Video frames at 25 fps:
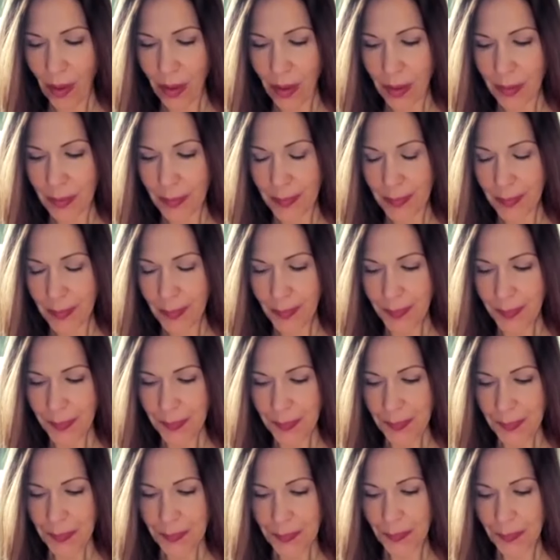
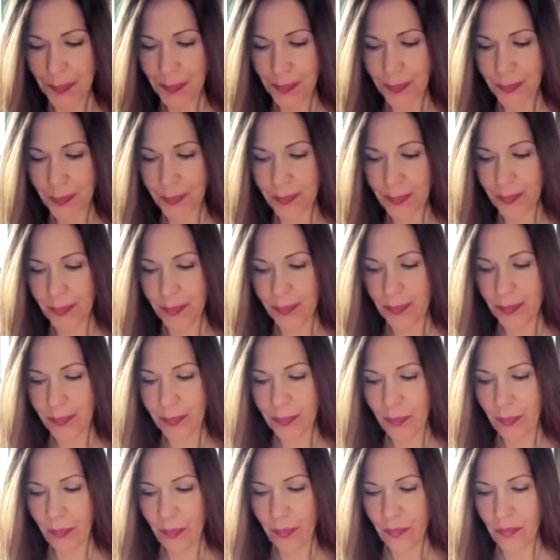
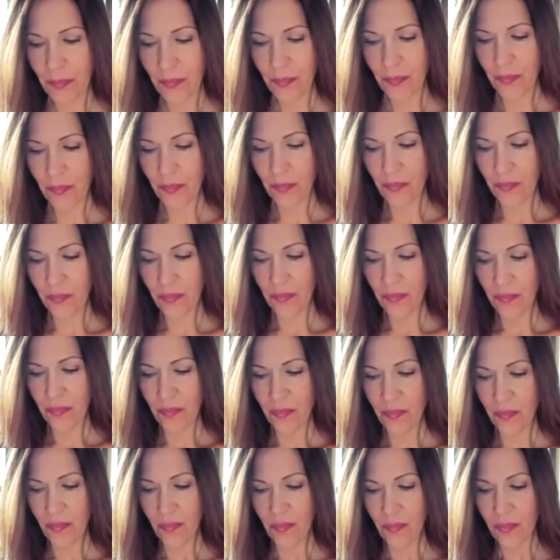
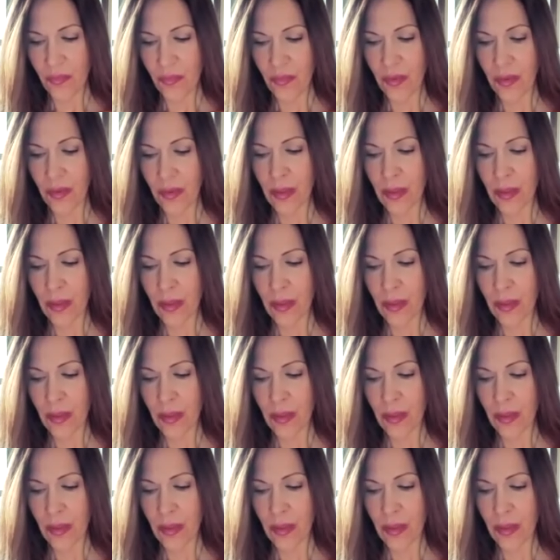[no speech]